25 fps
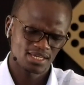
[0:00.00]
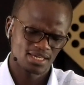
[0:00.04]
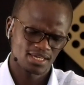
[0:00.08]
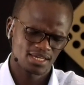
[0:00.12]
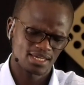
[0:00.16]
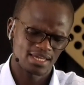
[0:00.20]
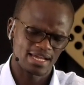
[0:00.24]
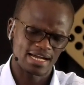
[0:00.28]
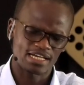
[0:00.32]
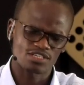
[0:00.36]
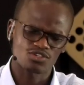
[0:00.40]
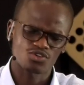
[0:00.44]

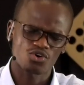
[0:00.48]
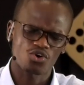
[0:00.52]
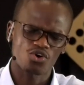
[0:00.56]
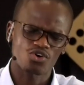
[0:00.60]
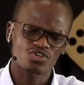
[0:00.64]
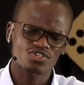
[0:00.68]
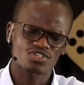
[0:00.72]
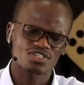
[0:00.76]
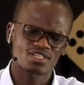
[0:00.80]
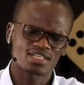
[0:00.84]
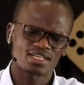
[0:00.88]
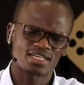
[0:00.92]
He has
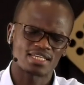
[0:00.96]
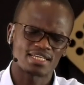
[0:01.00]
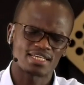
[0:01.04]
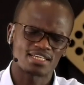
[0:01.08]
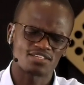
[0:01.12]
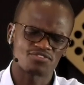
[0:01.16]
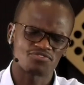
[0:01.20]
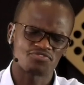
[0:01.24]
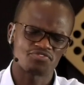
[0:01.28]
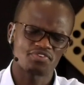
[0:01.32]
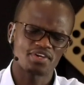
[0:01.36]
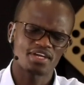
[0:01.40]
caused that
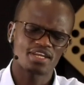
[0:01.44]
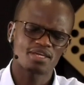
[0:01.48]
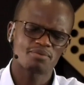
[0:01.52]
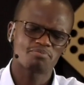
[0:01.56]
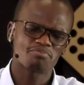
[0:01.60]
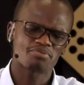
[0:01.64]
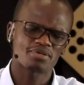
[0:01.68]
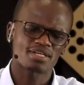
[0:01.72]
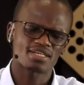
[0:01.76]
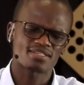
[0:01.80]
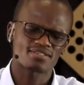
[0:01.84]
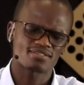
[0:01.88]
his very
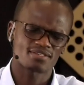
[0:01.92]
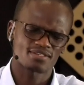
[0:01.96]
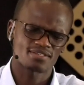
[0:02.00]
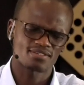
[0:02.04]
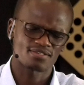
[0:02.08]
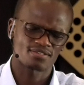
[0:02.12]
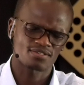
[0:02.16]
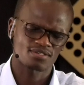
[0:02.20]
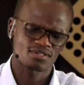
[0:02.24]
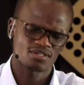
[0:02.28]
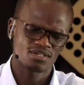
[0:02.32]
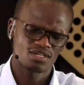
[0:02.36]

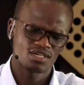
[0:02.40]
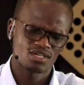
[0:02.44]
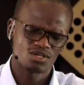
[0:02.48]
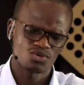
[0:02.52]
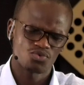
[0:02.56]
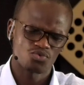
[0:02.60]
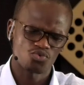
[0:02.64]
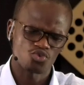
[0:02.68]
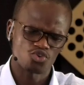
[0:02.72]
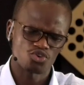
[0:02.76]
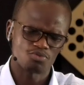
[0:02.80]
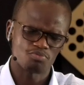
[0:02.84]
presence
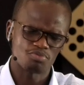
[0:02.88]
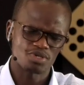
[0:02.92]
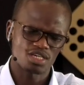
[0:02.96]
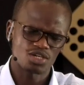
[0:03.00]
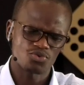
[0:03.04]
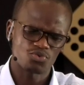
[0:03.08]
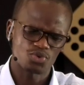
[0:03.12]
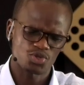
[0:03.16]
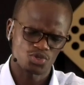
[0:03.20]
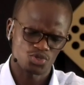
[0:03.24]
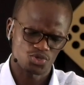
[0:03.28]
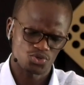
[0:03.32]
would be
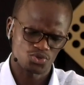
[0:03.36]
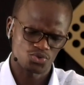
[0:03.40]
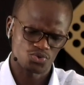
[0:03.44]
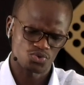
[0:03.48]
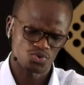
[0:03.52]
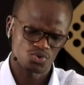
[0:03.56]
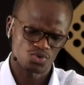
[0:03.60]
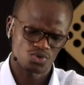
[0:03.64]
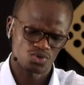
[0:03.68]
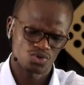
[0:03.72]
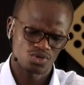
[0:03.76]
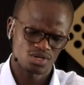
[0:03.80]
with
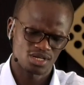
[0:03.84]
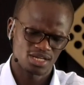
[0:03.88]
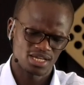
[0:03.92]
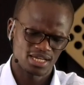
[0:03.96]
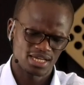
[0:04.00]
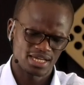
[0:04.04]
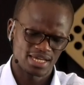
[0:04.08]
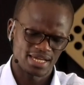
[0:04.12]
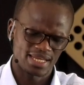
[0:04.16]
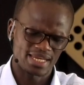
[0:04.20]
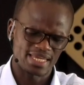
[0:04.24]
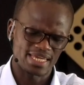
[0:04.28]
you,
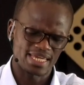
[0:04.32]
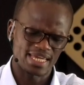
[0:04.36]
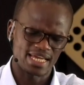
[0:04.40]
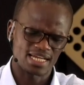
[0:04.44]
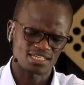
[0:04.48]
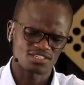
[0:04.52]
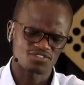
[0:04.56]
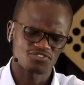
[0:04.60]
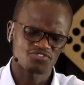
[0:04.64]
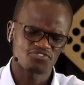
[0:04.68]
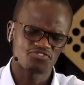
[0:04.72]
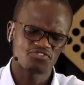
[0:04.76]
and he
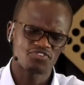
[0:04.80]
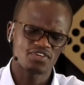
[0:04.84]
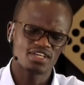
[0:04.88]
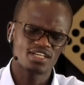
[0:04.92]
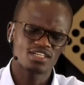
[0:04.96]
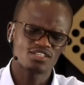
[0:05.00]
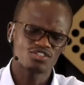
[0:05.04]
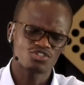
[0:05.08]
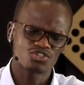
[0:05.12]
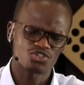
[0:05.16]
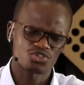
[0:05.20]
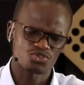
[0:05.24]
has
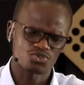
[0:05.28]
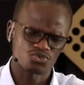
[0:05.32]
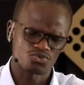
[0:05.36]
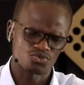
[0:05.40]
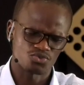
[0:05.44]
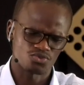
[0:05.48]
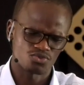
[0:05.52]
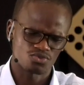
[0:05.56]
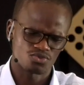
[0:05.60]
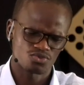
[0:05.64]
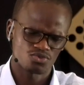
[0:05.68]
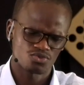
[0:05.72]
filled
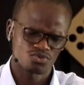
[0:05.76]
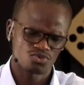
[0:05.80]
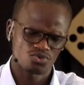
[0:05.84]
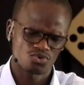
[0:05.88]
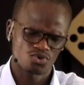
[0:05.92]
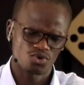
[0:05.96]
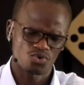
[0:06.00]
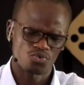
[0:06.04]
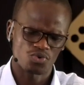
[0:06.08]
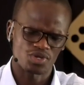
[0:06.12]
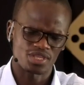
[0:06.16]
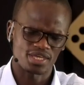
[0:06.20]
you
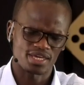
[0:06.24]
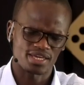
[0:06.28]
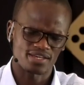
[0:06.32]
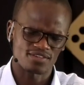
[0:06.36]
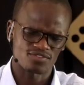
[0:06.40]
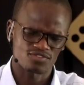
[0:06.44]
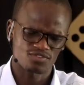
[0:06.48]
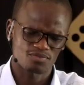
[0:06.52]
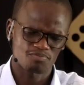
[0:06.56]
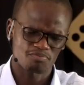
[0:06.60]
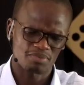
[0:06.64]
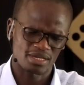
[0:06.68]
with
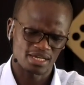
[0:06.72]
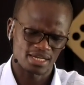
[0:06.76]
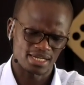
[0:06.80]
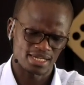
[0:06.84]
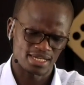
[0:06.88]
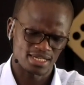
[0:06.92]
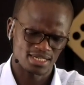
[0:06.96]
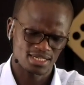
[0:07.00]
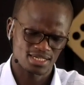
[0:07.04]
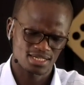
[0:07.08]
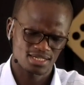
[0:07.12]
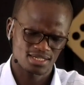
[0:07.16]
his
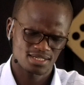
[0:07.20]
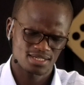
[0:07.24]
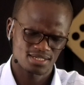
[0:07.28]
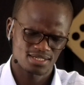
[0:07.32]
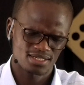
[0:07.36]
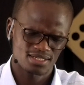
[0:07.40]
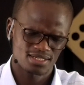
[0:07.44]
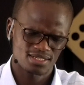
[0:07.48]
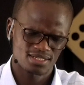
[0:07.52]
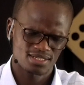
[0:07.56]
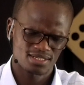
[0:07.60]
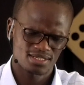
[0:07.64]
Spirit.
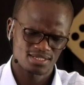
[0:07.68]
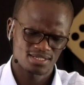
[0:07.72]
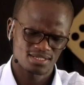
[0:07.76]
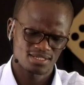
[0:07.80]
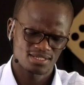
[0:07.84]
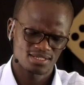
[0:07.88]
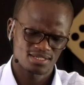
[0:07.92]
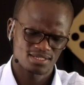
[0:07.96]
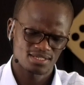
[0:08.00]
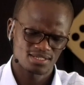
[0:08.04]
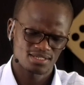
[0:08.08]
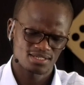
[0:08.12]

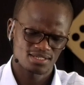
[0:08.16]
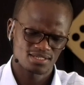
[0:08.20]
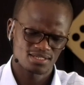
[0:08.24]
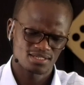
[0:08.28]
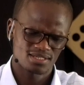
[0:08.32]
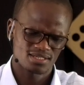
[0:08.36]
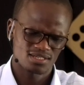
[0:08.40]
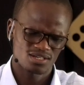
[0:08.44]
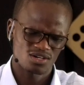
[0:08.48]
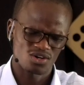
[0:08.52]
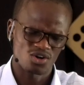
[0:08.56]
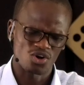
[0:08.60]

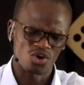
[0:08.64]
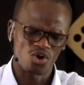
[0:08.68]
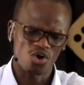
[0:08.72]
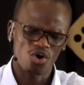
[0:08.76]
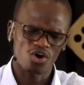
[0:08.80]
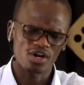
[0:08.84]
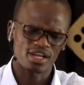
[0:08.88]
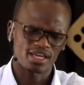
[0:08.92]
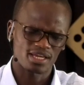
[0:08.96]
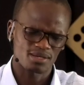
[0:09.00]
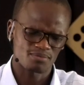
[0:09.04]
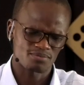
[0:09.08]

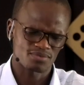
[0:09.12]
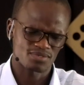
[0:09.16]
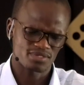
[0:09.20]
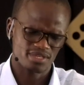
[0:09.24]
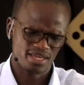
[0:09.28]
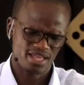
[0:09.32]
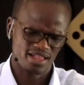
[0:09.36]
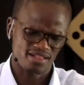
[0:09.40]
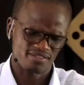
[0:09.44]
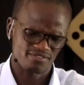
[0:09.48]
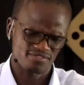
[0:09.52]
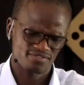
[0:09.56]
God
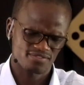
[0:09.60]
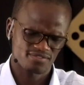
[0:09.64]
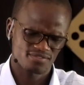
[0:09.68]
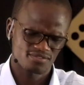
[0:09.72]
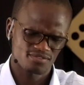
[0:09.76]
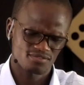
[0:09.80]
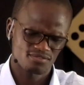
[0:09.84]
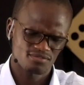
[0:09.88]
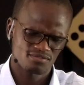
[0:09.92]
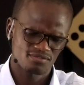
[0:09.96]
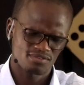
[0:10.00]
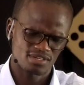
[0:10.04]
himself
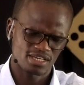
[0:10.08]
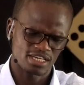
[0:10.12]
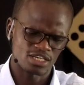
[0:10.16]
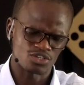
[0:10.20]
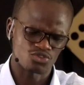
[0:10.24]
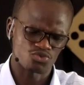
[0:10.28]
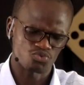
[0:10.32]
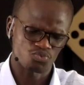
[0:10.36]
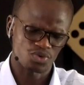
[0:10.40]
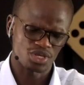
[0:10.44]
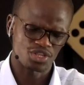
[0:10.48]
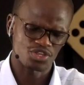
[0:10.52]

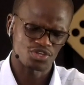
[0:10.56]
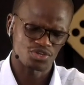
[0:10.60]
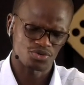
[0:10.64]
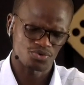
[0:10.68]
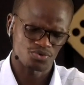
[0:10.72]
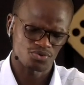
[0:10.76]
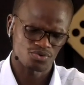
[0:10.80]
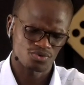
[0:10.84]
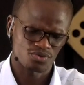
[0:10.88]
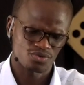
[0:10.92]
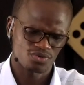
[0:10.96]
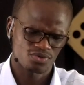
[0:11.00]
is with you.